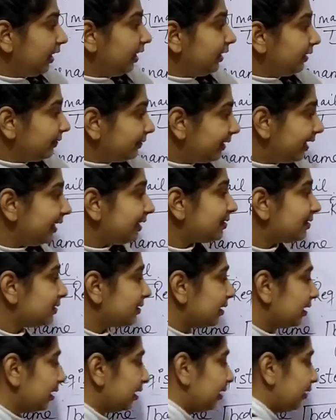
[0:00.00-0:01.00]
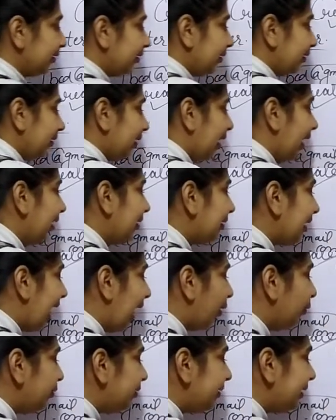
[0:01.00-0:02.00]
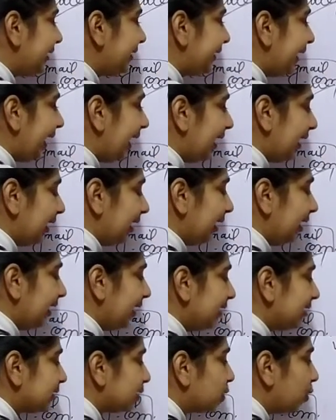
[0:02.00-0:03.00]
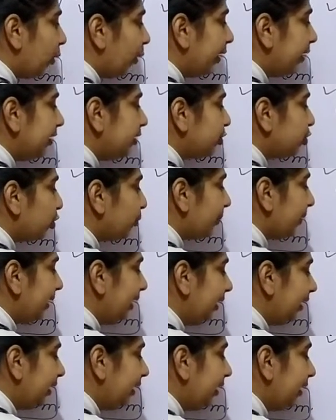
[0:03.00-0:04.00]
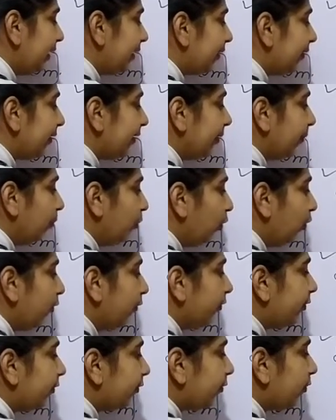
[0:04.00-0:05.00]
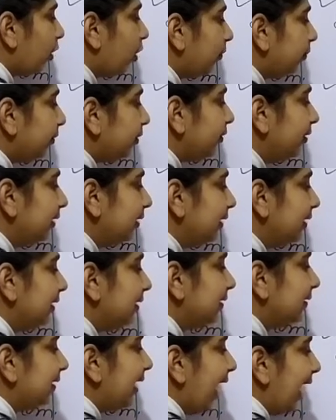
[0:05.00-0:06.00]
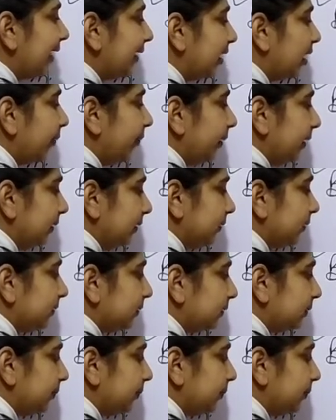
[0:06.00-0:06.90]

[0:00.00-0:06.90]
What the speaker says: this account detail is going to be removed from your database.